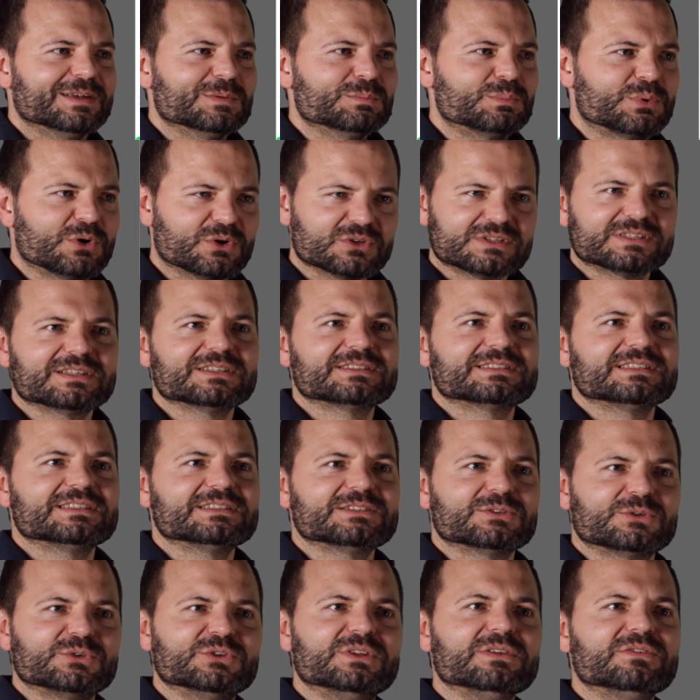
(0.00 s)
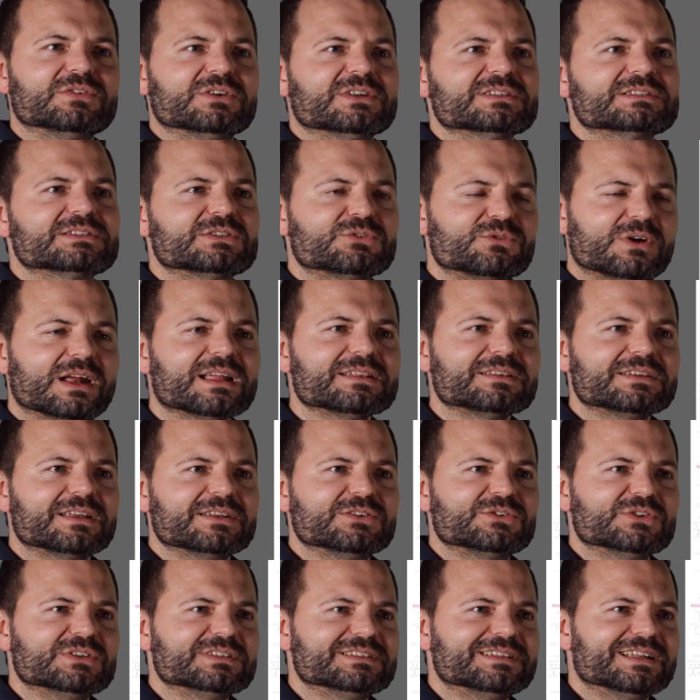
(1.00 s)
processes or different
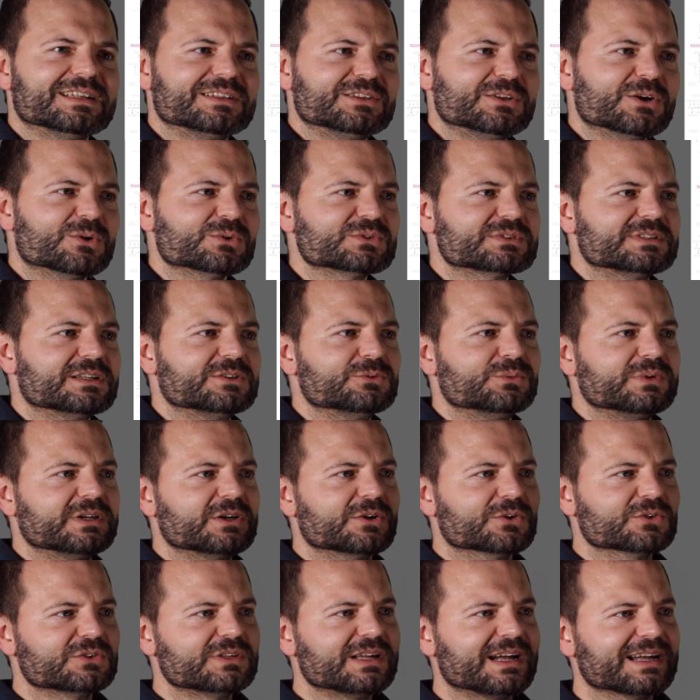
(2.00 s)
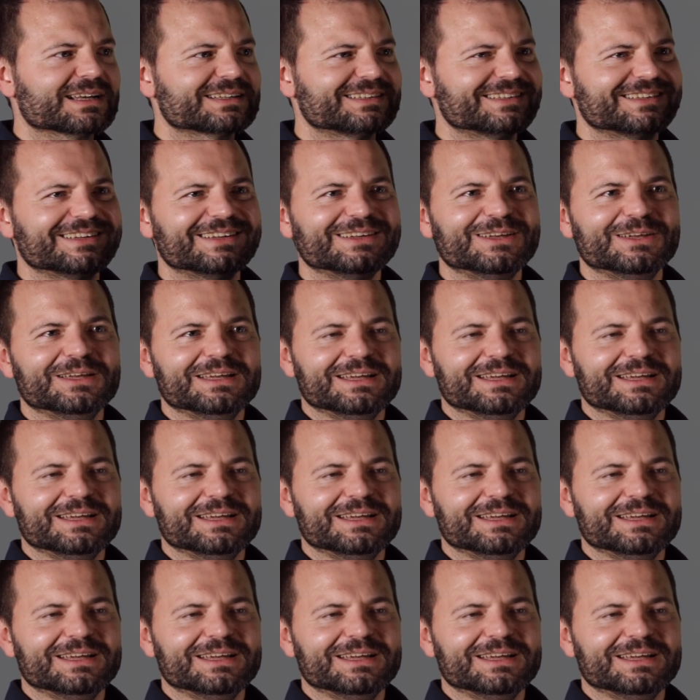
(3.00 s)
strategies than those that we conduct